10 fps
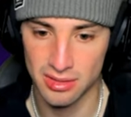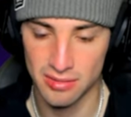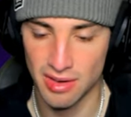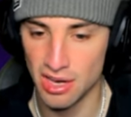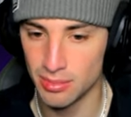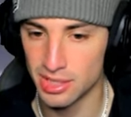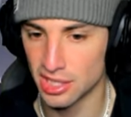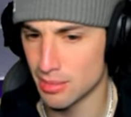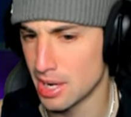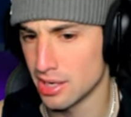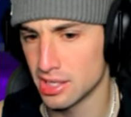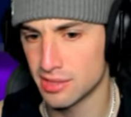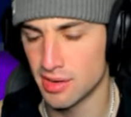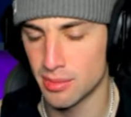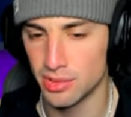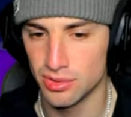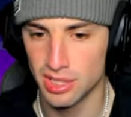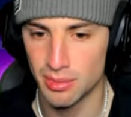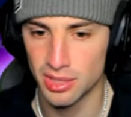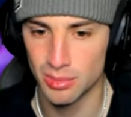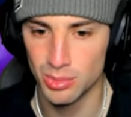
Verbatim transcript: Follow me's gonna come out here. That's fine. We're using double hitting